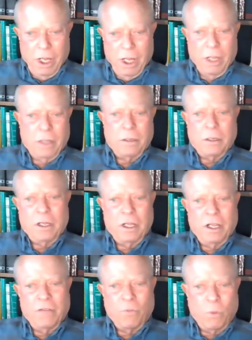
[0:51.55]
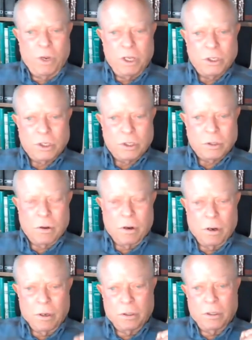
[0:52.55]
And if we
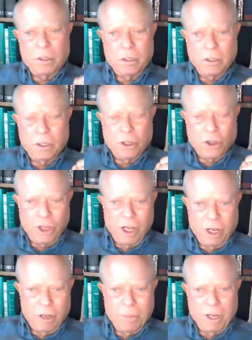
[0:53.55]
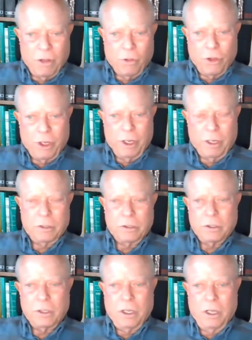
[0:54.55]
start to think about
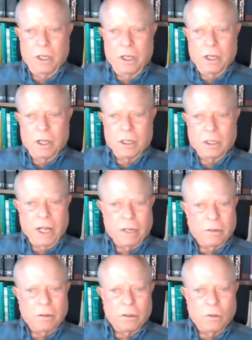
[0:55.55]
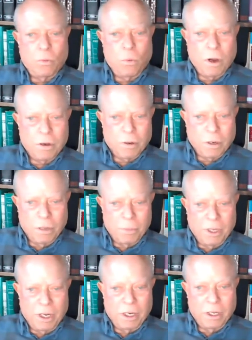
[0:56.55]
things like the water
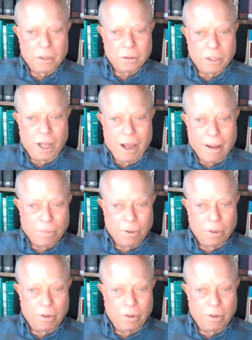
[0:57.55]
coming out of your tap,